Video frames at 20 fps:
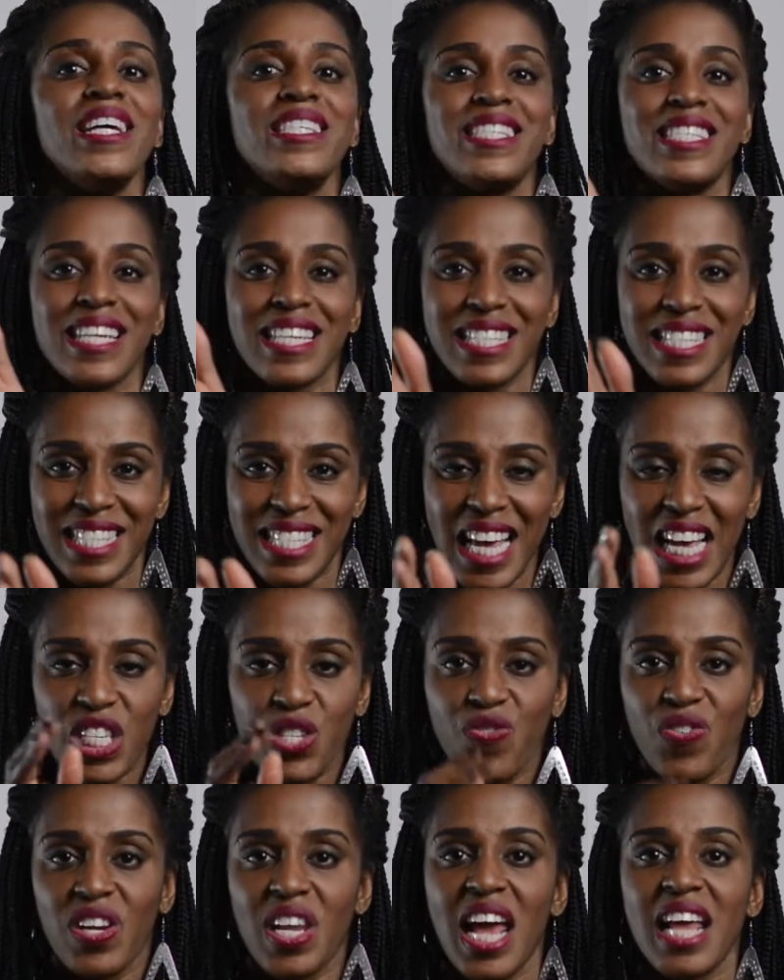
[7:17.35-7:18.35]
a
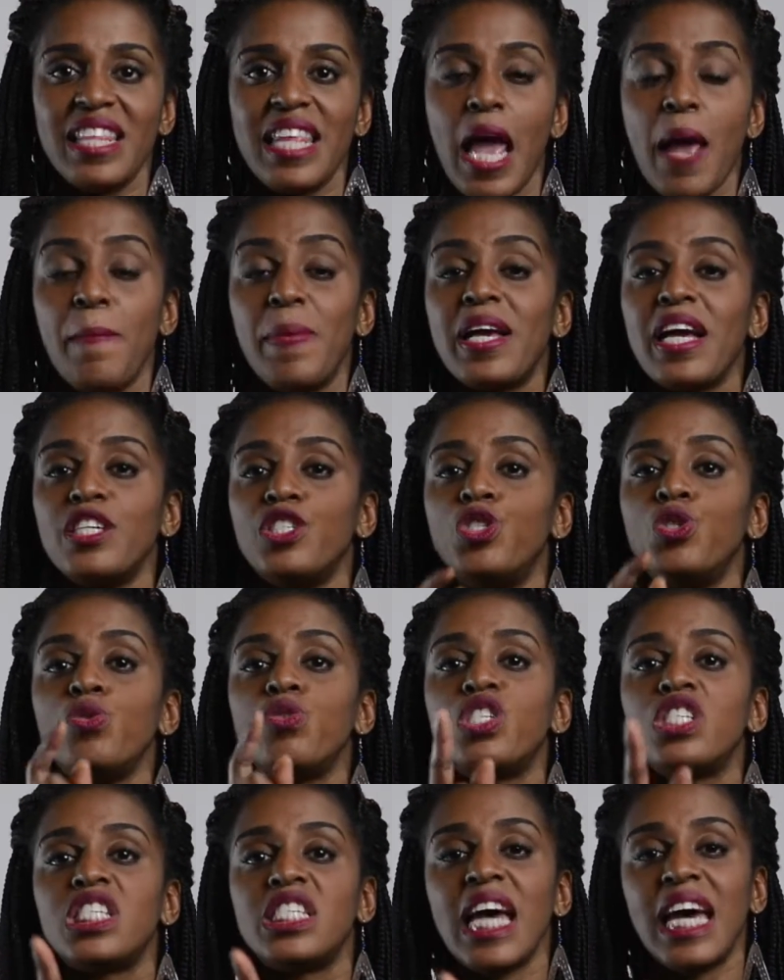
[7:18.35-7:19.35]
success for that day because you
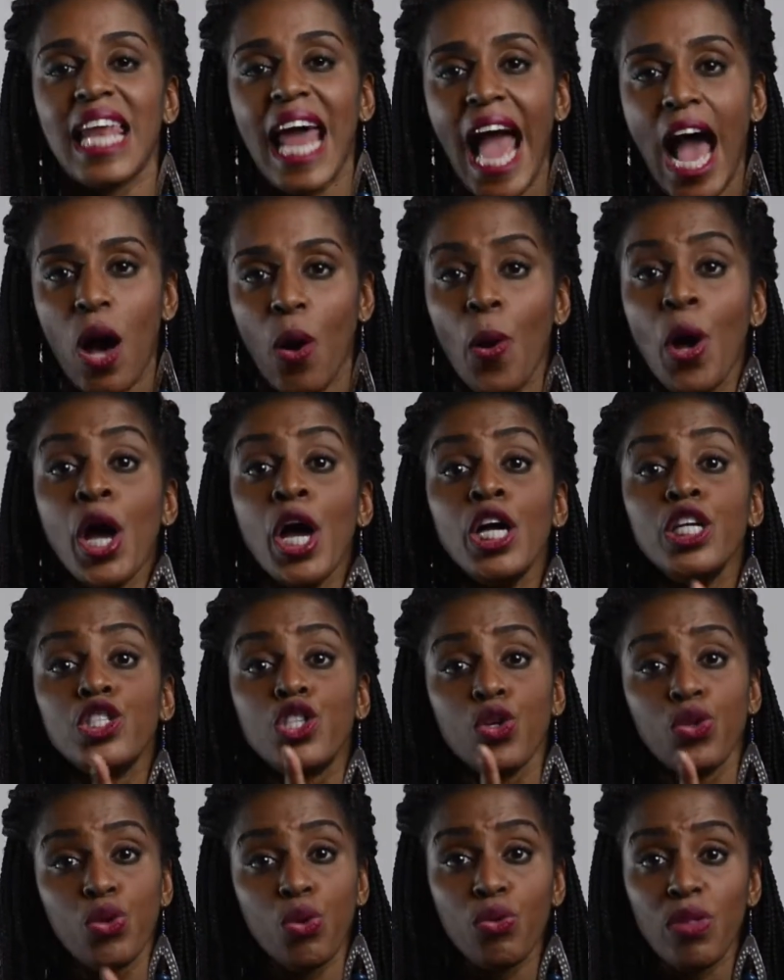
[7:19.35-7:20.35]
set out
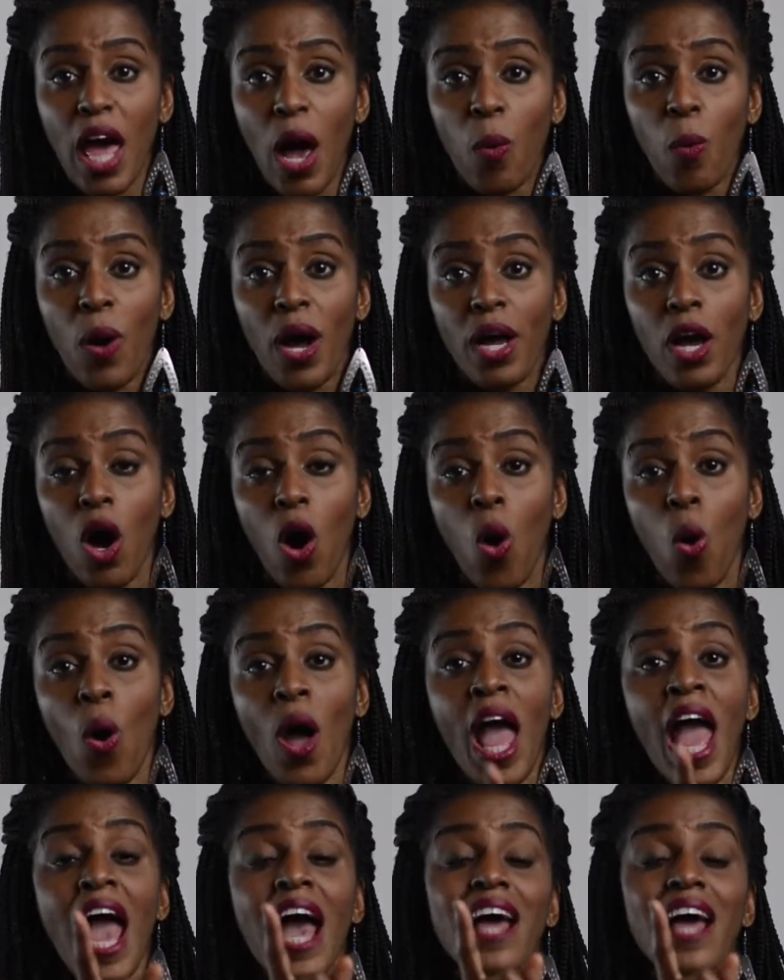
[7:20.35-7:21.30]
to do that one goal.